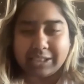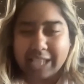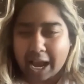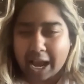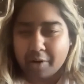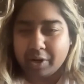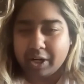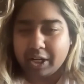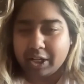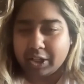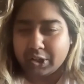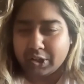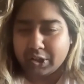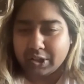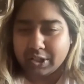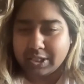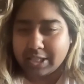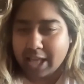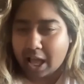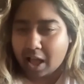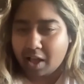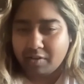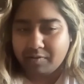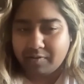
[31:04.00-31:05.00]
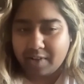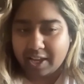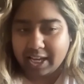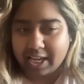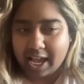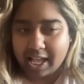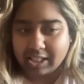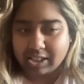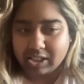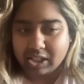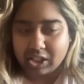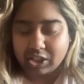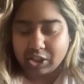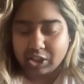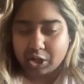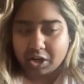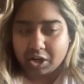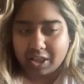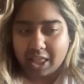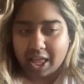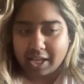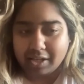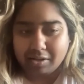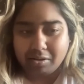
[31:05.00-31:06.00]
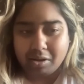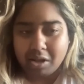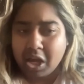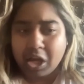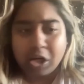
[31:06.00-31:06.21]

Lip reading: doubting yourself, I guess, because you're like,